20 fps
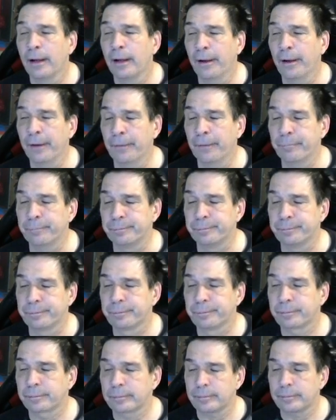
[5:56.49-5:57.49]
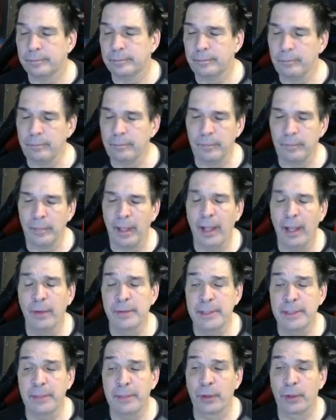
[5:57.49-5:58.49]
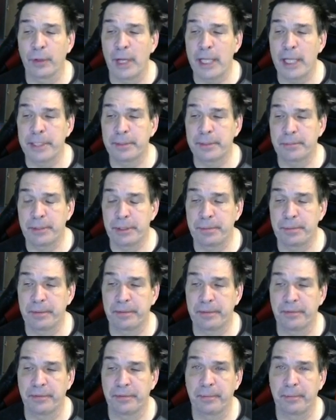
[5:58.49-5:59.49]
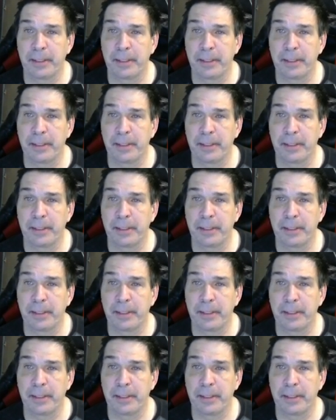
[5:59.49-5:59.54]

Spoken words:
um, I was able to grasp just because of my